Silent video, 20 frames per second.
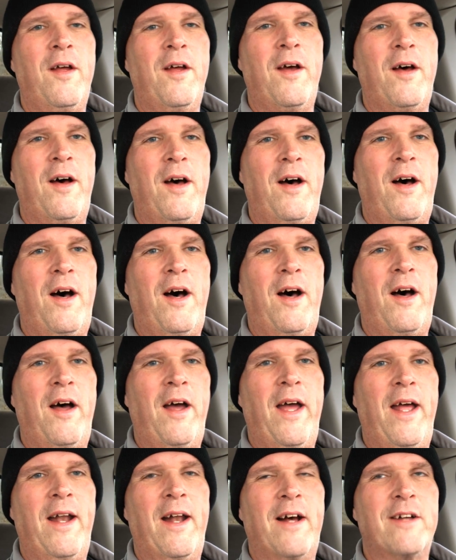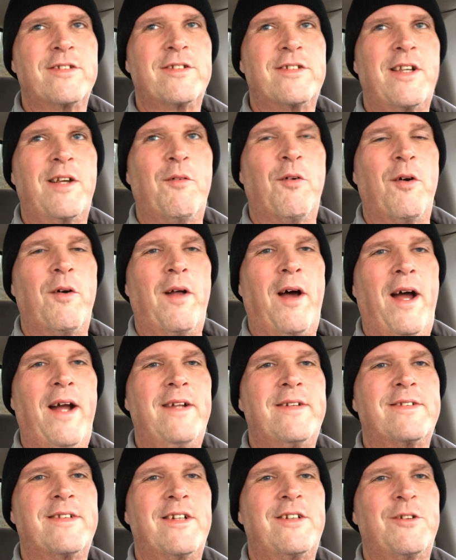and I'll see where the
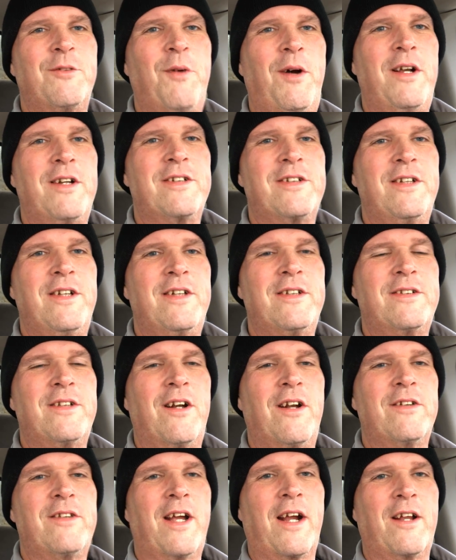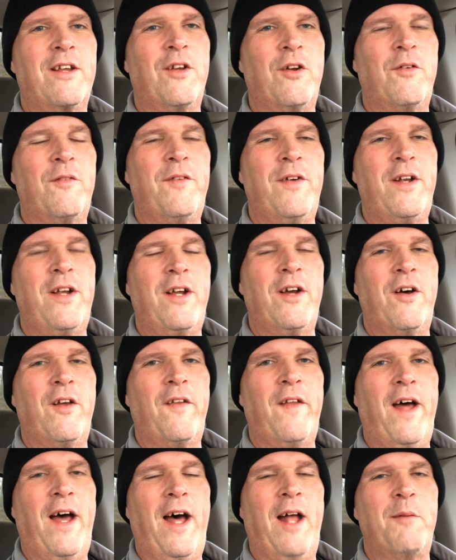ice situation is there. I'll take a little video of
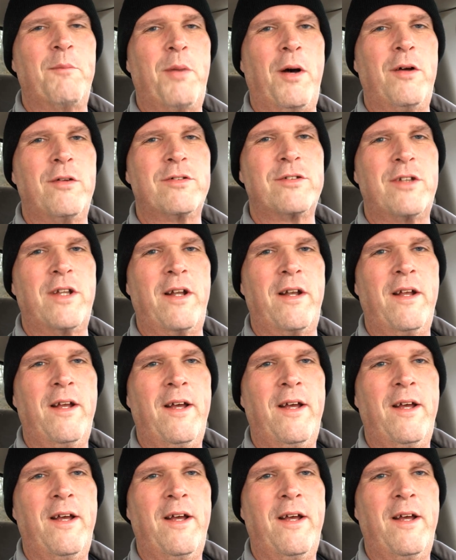that and post it.